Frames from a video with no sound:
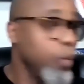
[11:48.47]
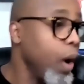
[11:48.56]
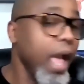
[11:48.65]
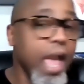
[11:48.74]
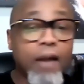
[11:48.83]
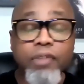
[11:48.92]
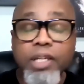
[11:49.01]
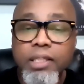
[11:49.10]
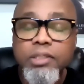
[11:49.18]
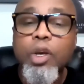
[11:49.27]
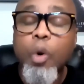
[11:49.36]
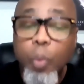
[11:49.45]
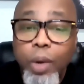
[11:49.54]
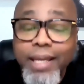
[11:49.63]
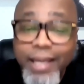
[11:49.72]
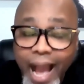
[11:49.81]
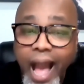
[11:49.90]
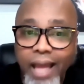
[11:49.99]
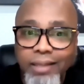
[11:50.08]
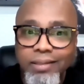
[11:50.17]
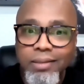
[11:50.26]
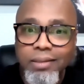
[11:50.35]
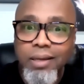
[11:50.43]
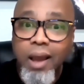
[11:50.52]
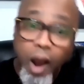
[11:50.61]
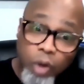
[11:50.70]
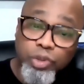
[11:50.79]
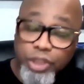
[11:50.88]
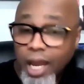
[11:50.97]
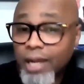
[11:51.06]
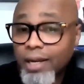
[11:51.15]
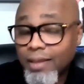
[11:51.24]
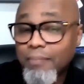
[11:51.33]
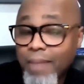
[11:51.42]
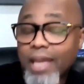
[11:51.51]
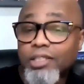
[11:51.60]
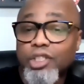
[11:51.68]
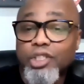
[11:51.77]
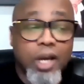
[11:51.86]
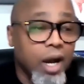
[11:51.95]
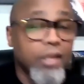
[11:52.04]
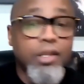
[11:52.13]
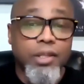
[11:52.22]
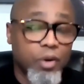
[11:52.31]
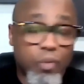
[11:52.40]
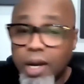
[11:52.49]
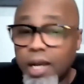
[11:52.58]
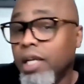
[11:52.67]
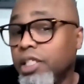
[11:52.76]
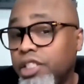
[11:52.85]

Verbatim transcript: What evidence we got on Jonathan Majors other than what